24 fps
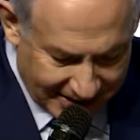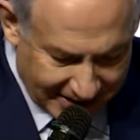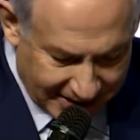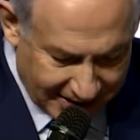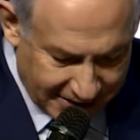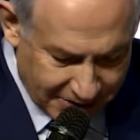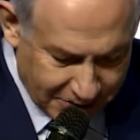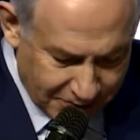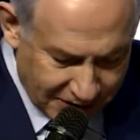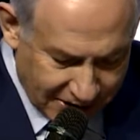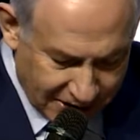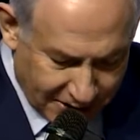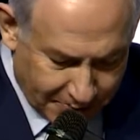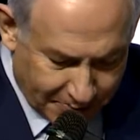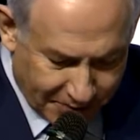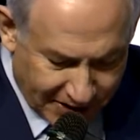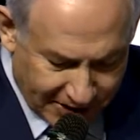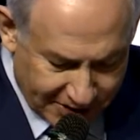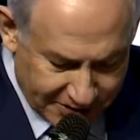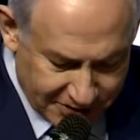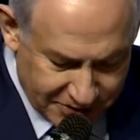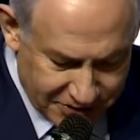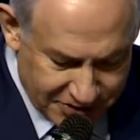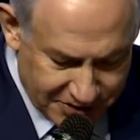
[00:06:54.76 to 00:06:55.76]
a unique
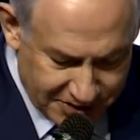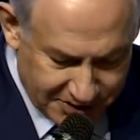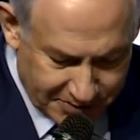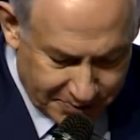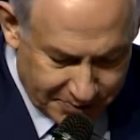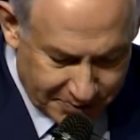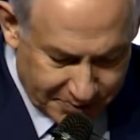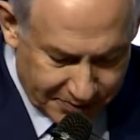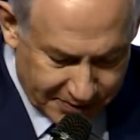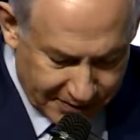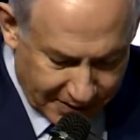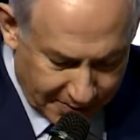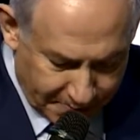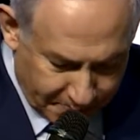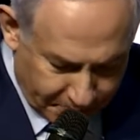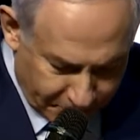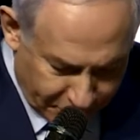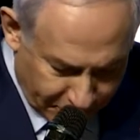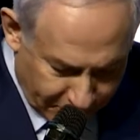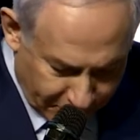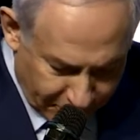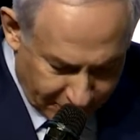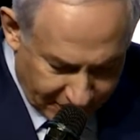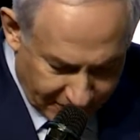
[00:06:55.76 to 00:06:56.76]
partnership
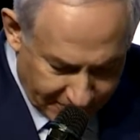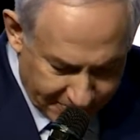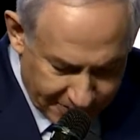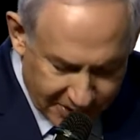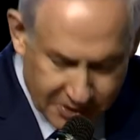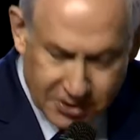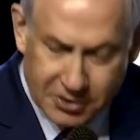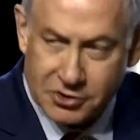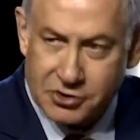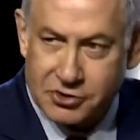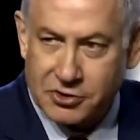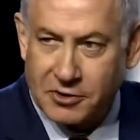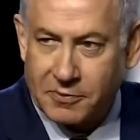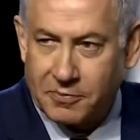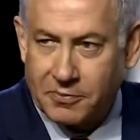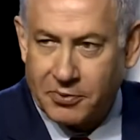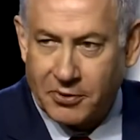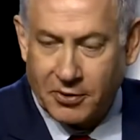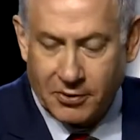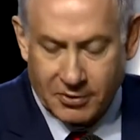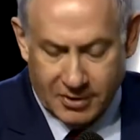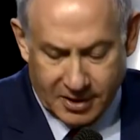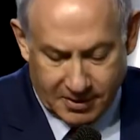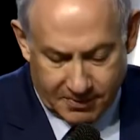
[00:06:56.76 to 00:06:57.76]
program, internship
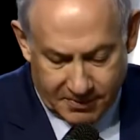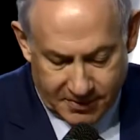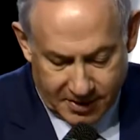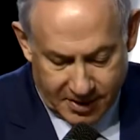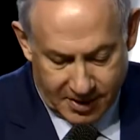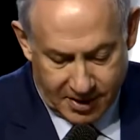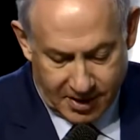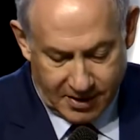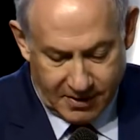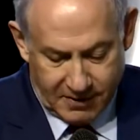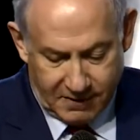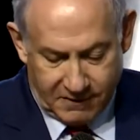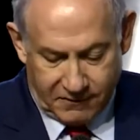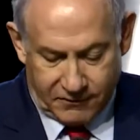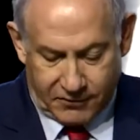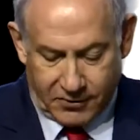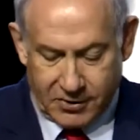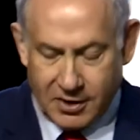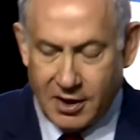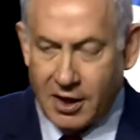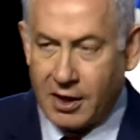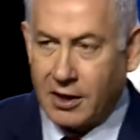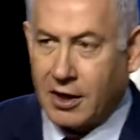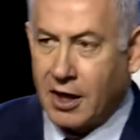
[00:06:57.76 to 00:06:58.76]
program, for
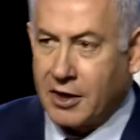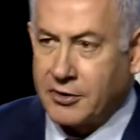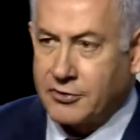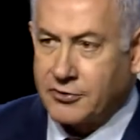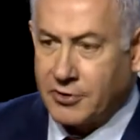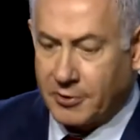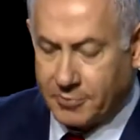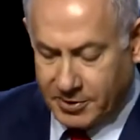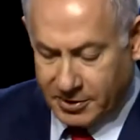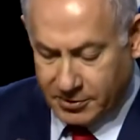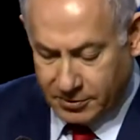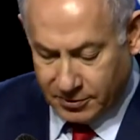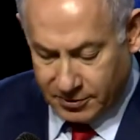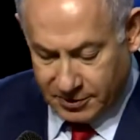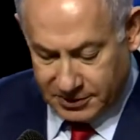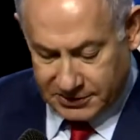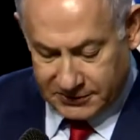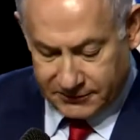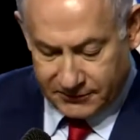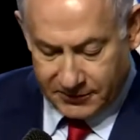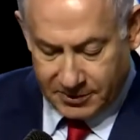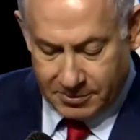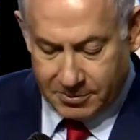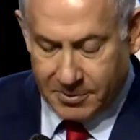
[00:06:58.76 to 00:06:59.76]
young entrepreneurs
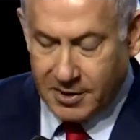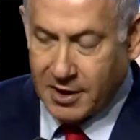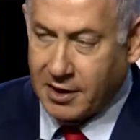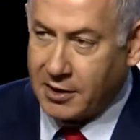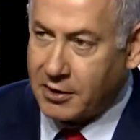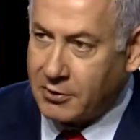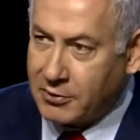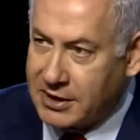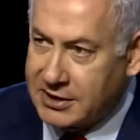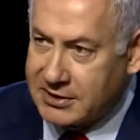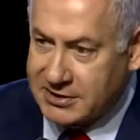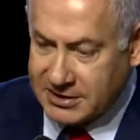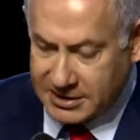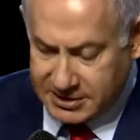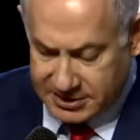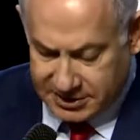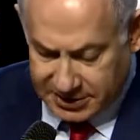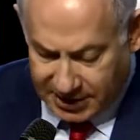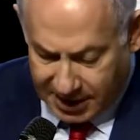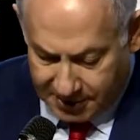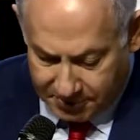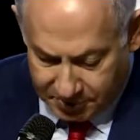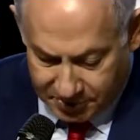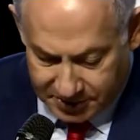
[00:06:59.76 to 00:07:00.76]
from uh, Greece and
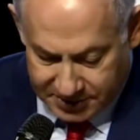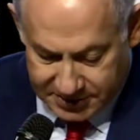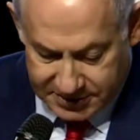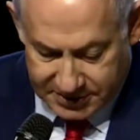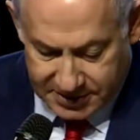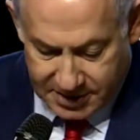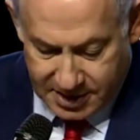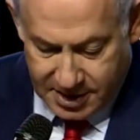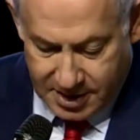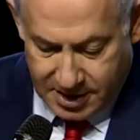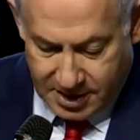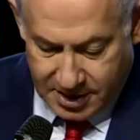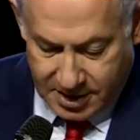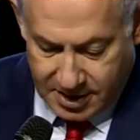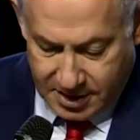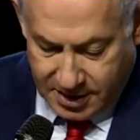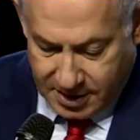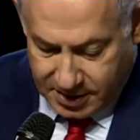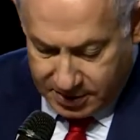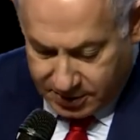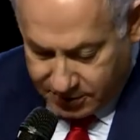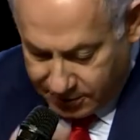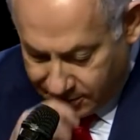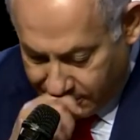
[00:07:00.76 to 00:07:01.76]
Cyprus
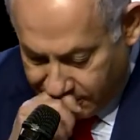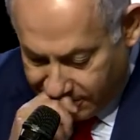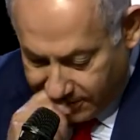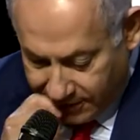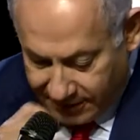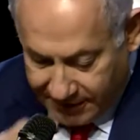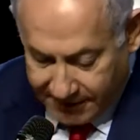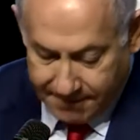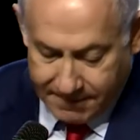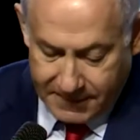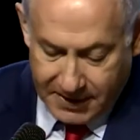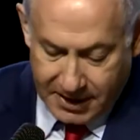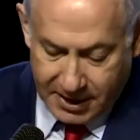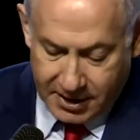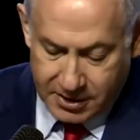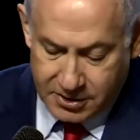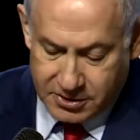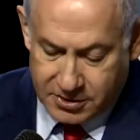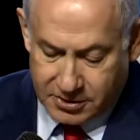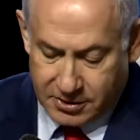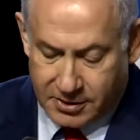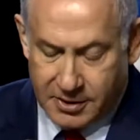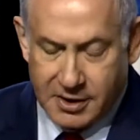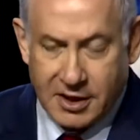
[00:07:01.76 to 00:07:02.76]
to um,
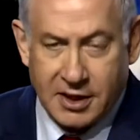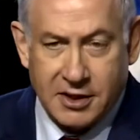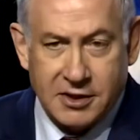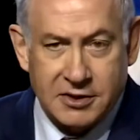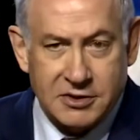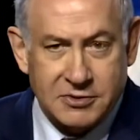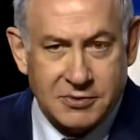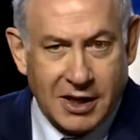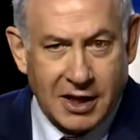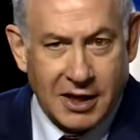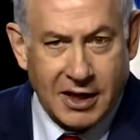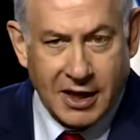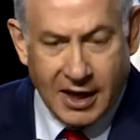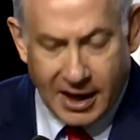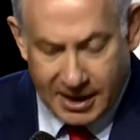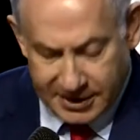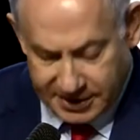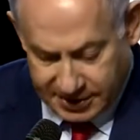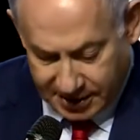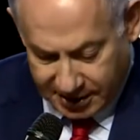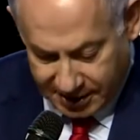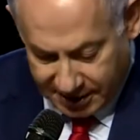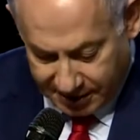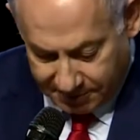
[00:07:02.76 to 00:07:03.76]
intern at Israeli
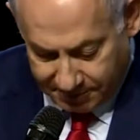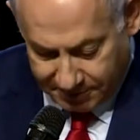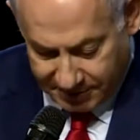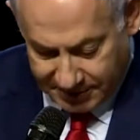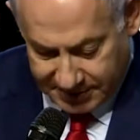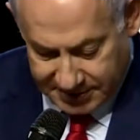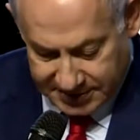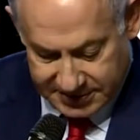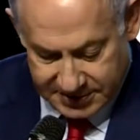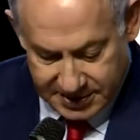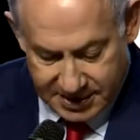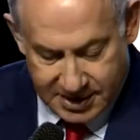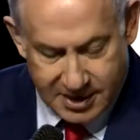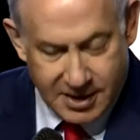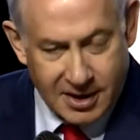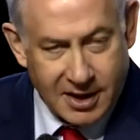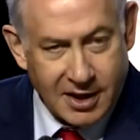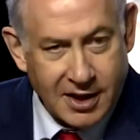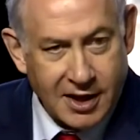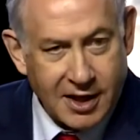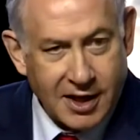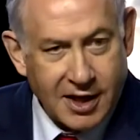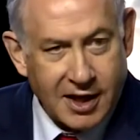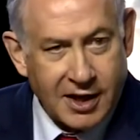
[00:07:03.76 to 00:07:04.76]
high-tech companies.
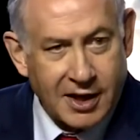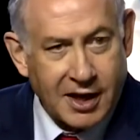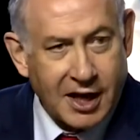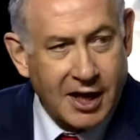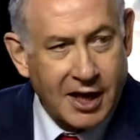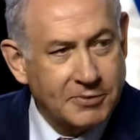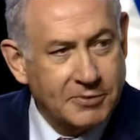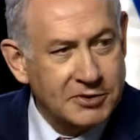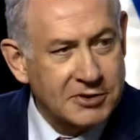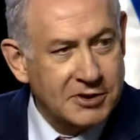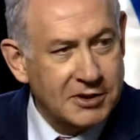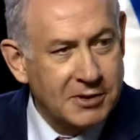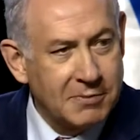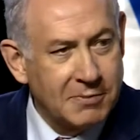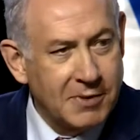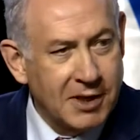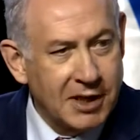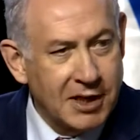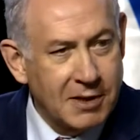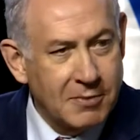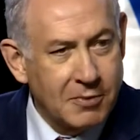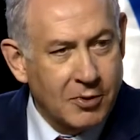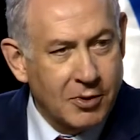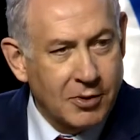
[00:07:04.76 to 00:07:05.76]
And to see
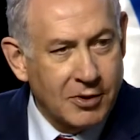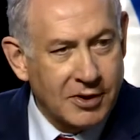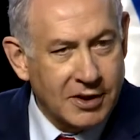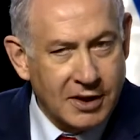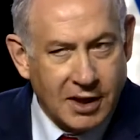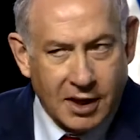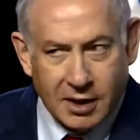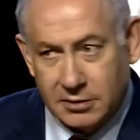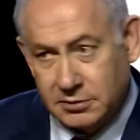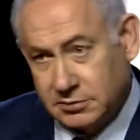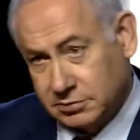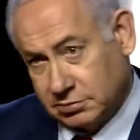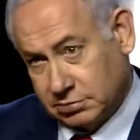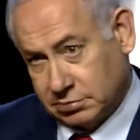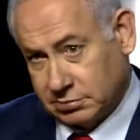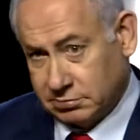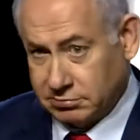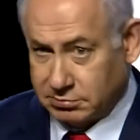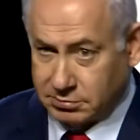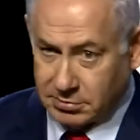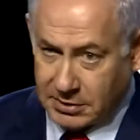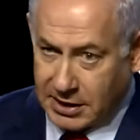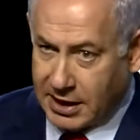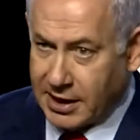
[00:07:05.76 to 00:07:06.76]
many more young,
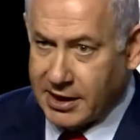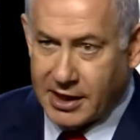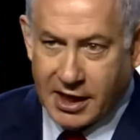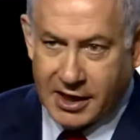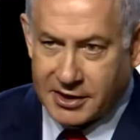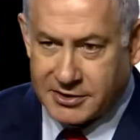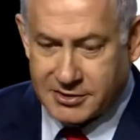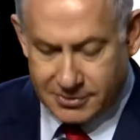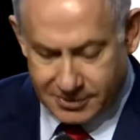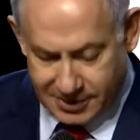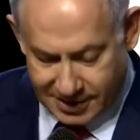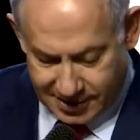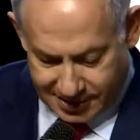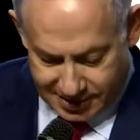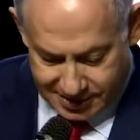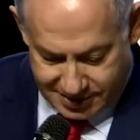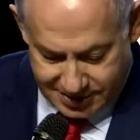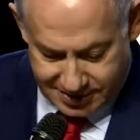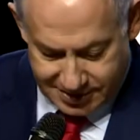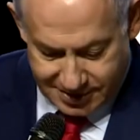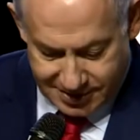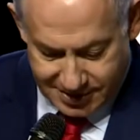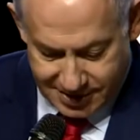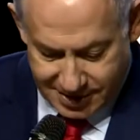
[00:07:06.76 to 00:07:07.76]
and not so young,
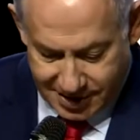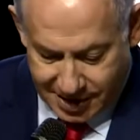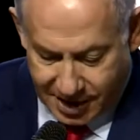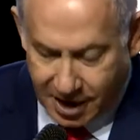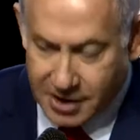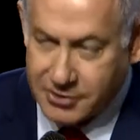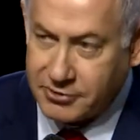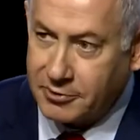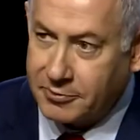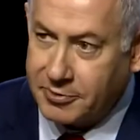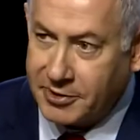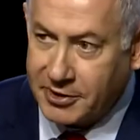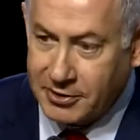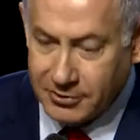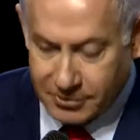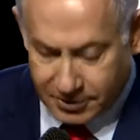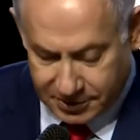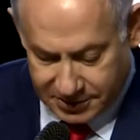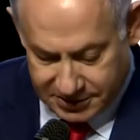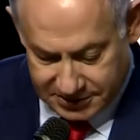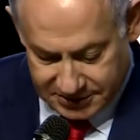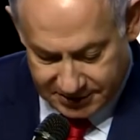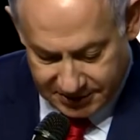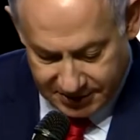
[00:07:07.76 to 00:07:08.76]

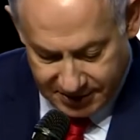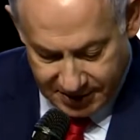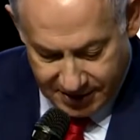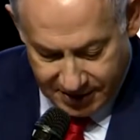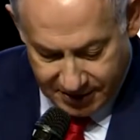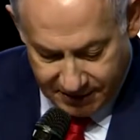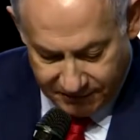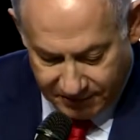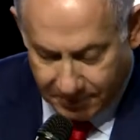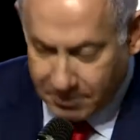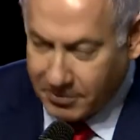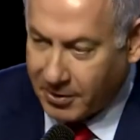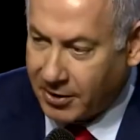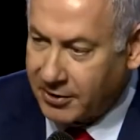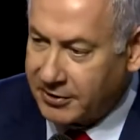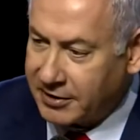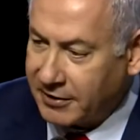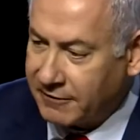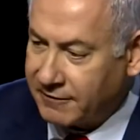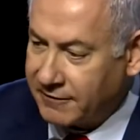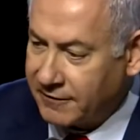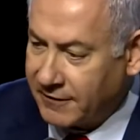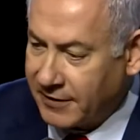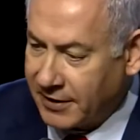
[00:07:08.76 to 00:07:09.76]
entrepreneurs from both
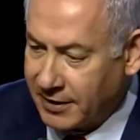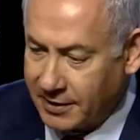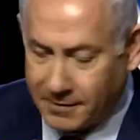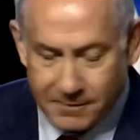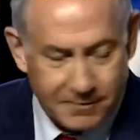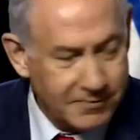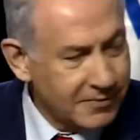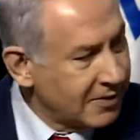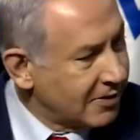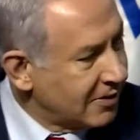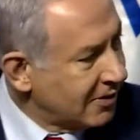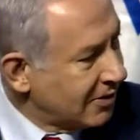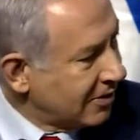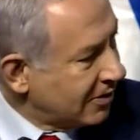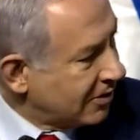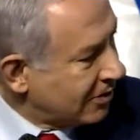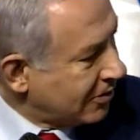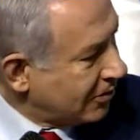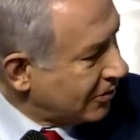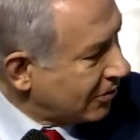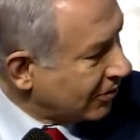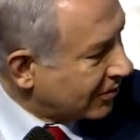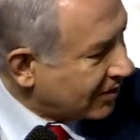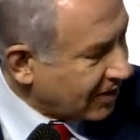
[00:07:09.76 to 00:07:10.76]
of uh,
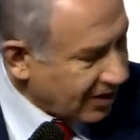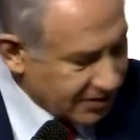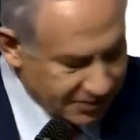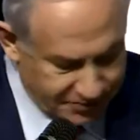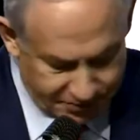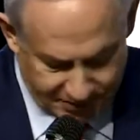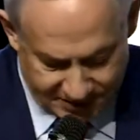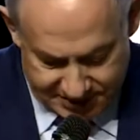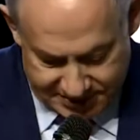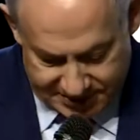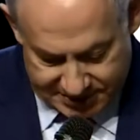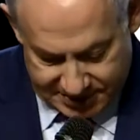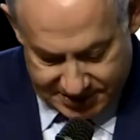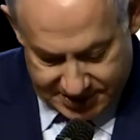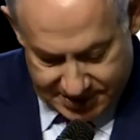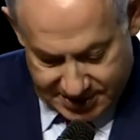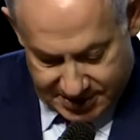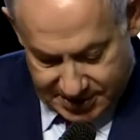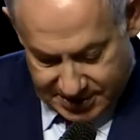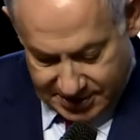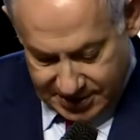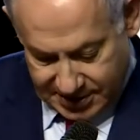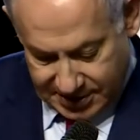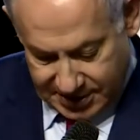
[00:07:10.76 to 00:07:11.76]
your countries
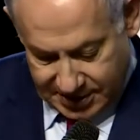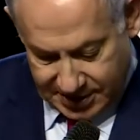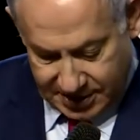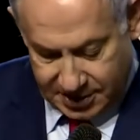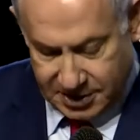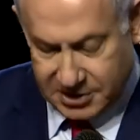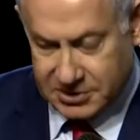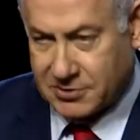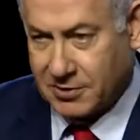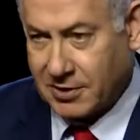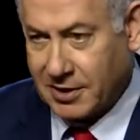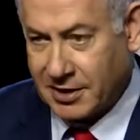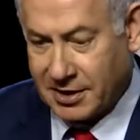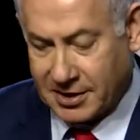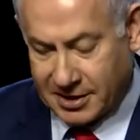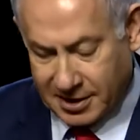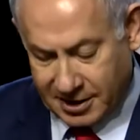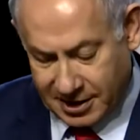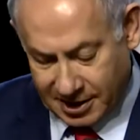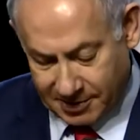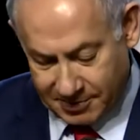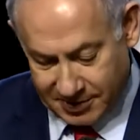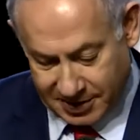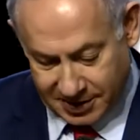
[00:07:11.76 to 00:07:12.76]
in Israel in the
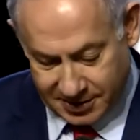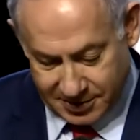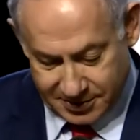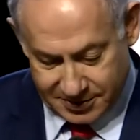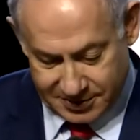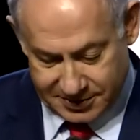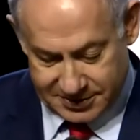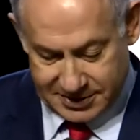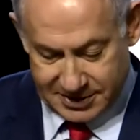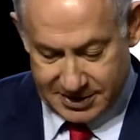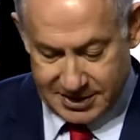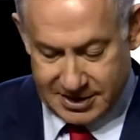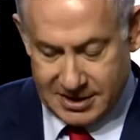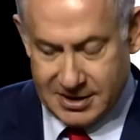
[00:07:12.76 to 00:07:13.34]
coming years.